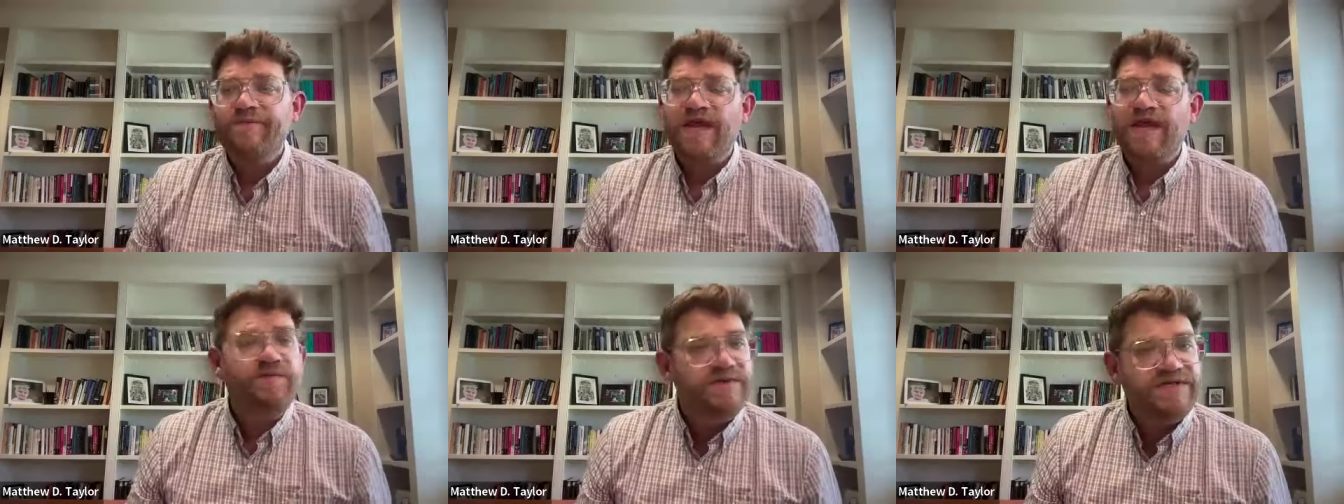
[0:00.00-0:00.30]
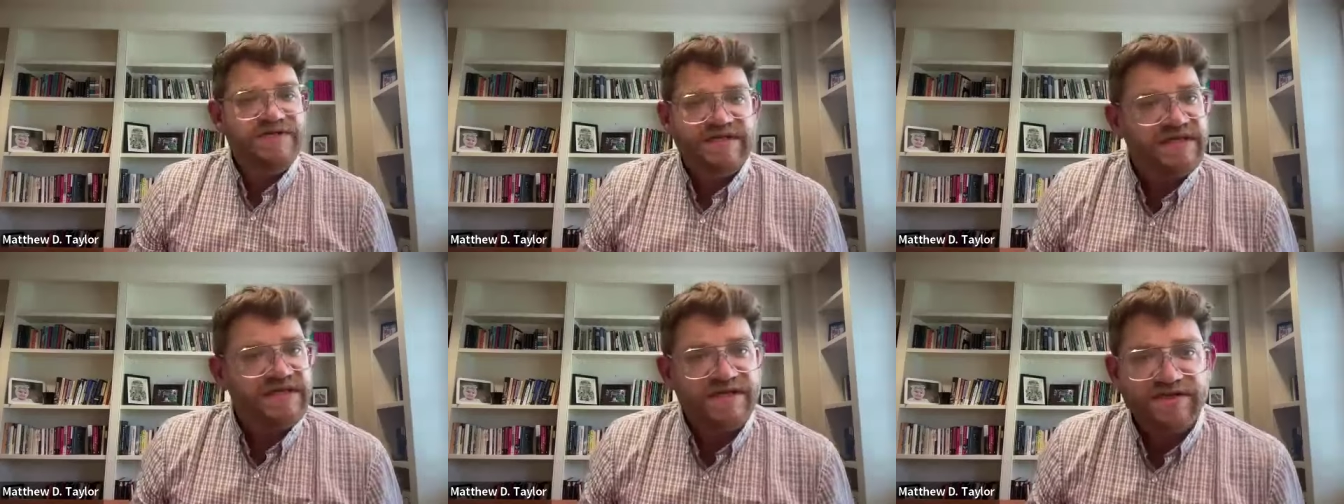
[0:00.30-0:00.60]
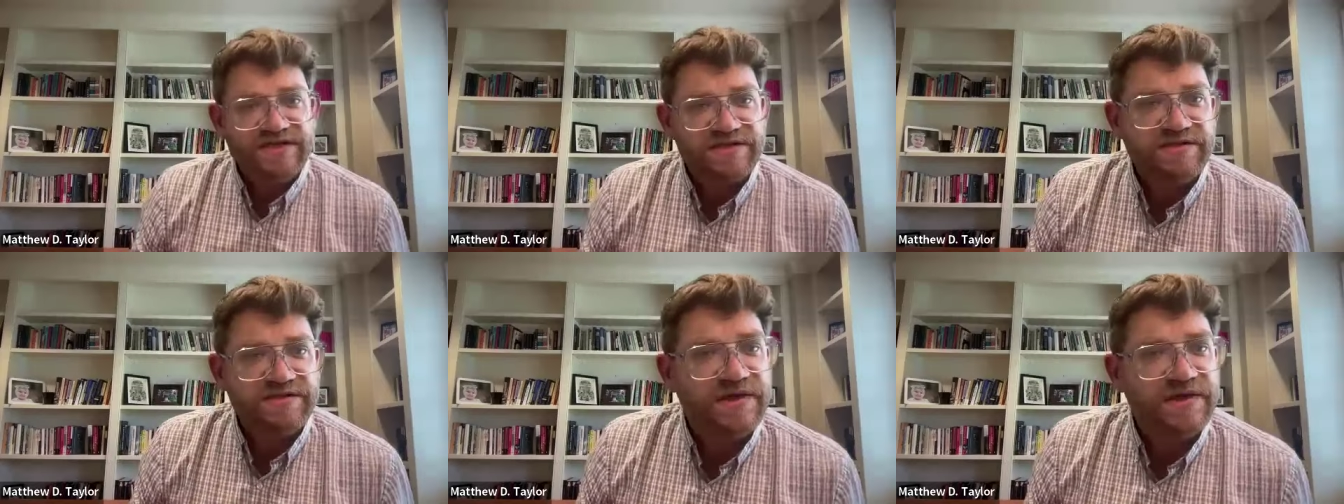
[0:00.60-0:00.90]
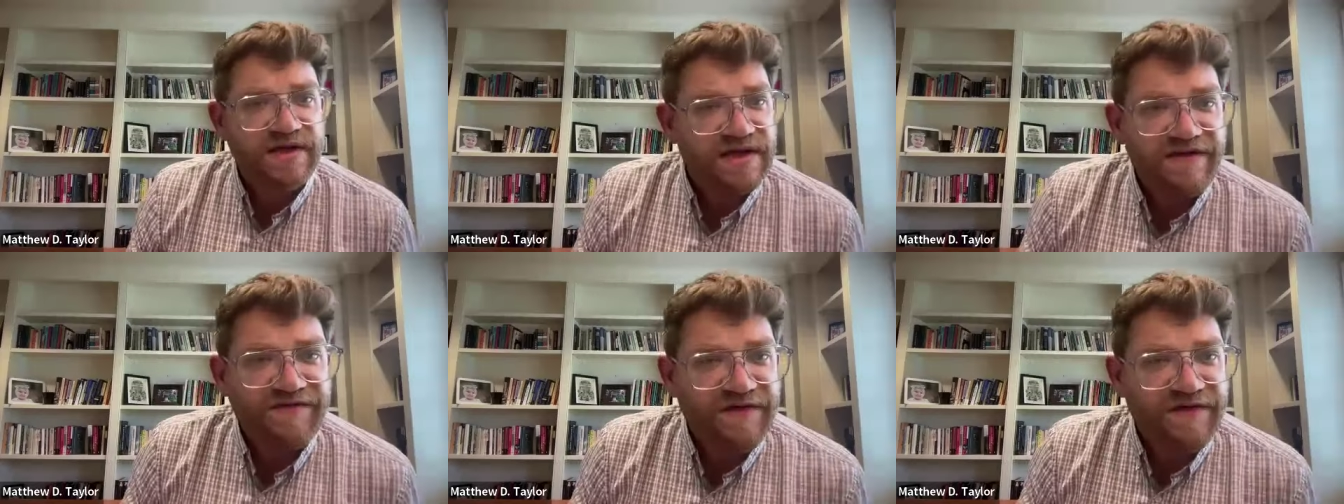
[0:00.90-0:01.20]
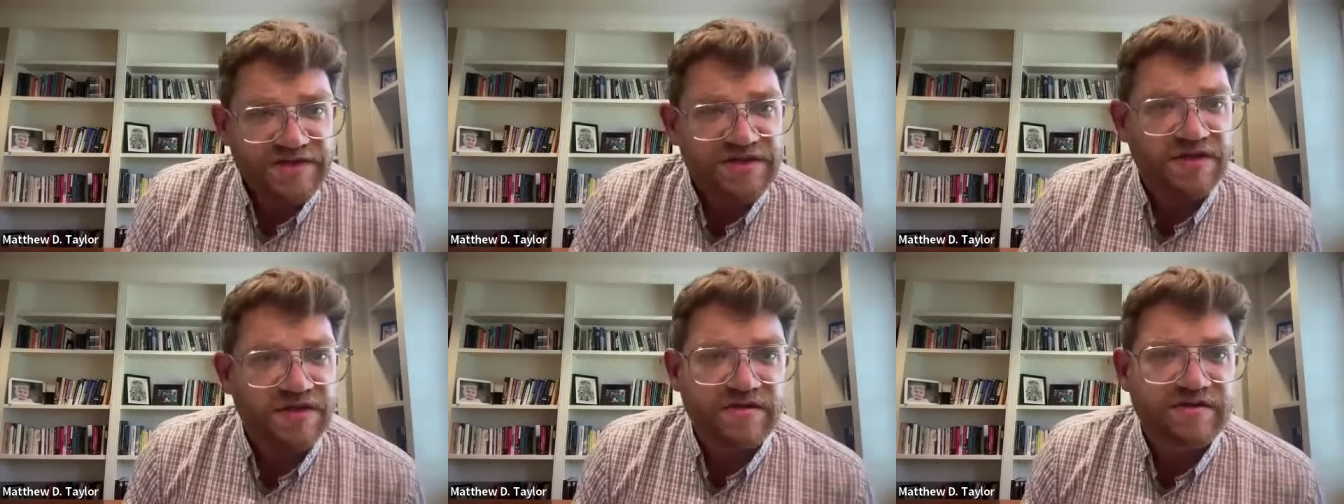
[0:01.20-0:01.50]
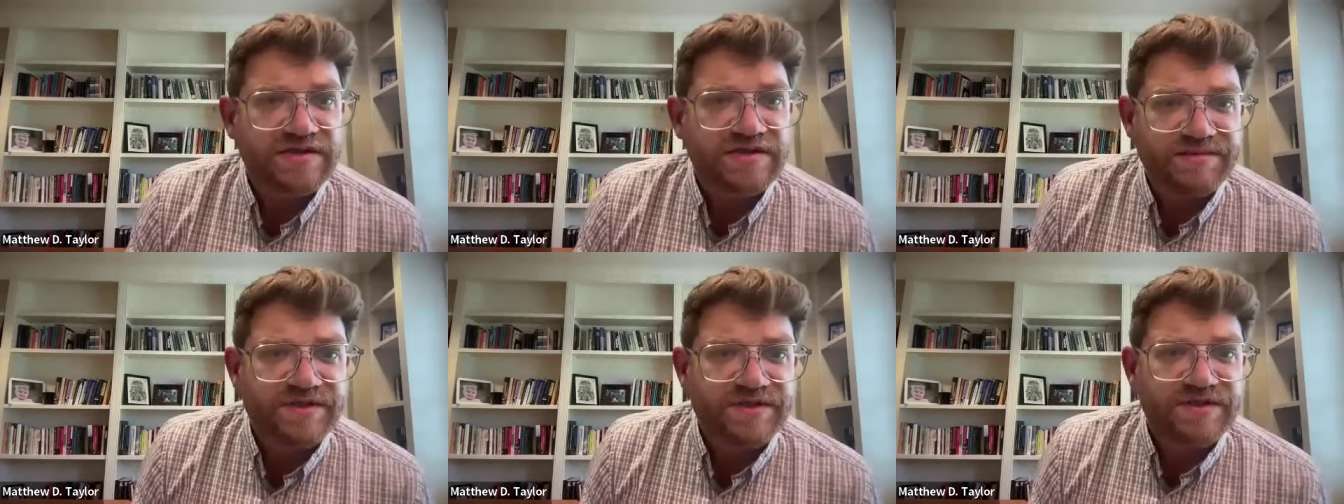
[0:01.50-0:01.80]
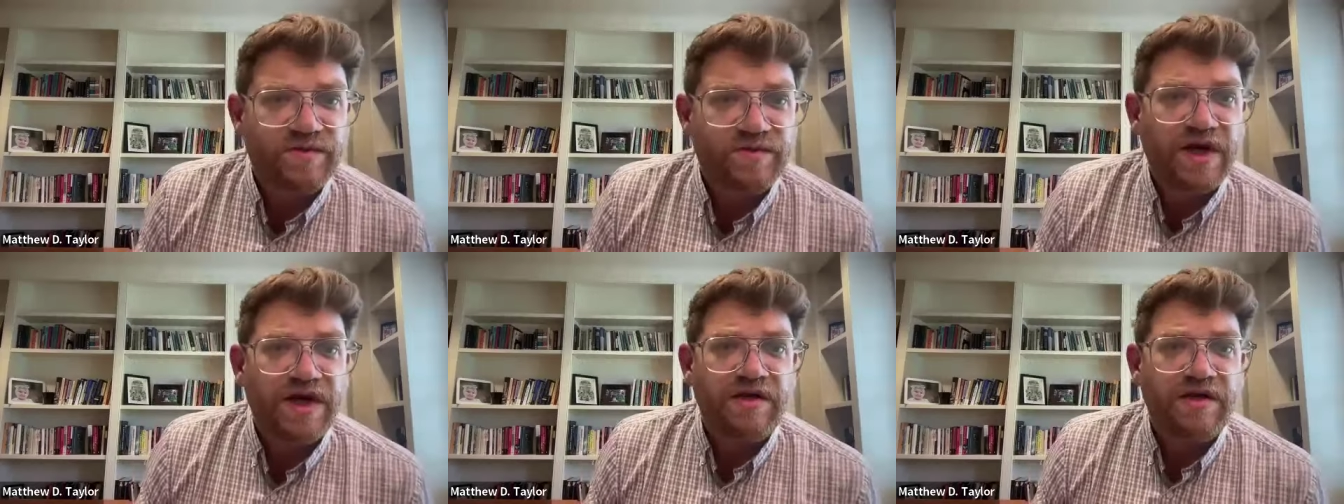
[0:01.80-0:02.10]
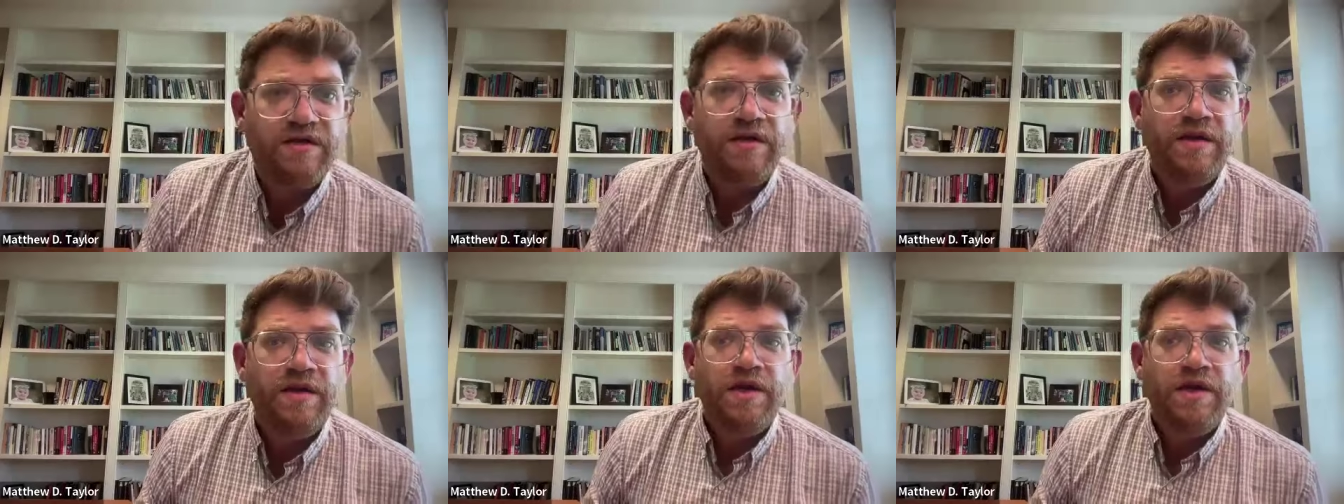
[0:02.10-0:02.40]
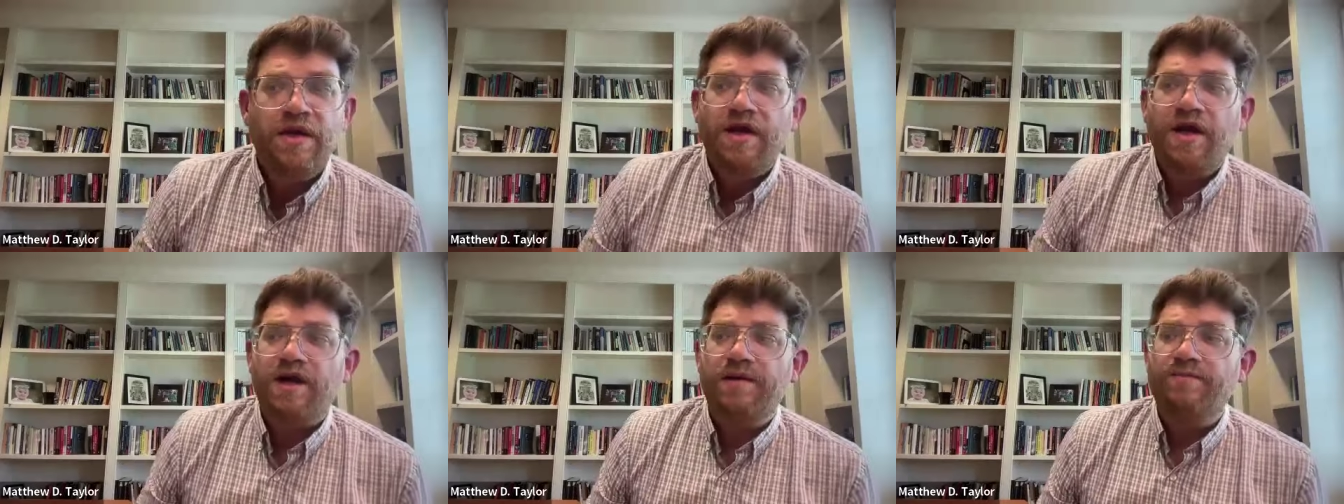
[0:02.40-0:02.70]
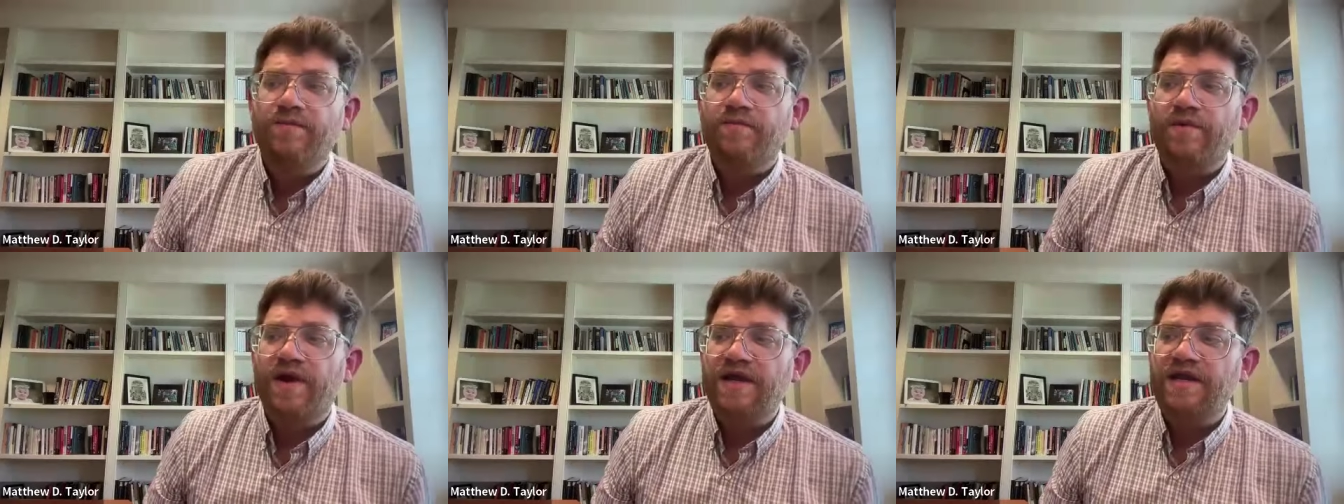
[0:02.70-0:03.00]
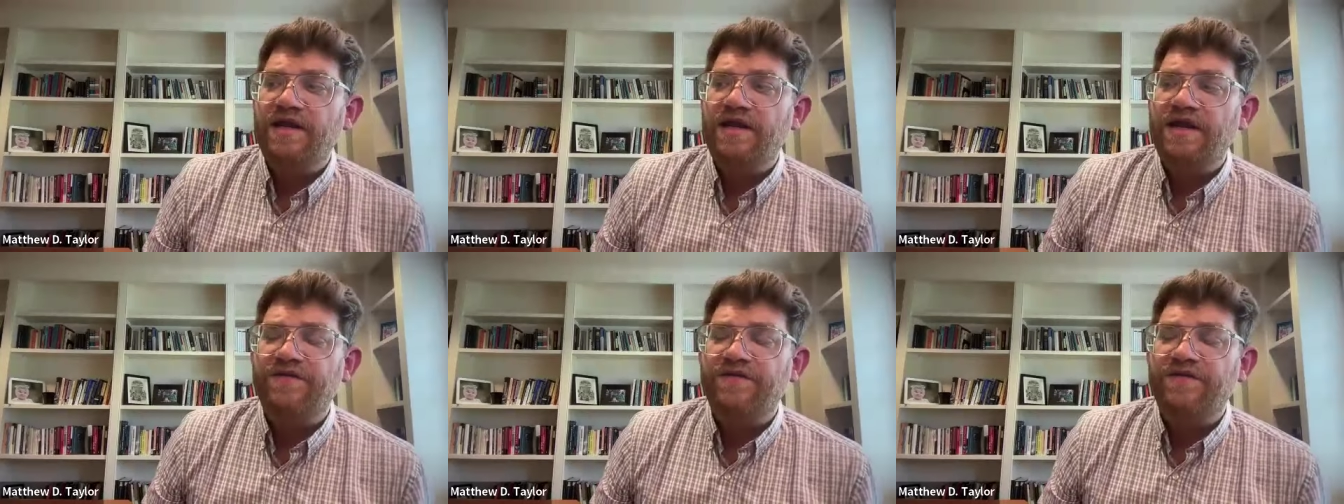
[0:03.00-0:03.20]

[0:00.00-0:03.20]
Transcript: and we see this in evangelicalism as well, um, right?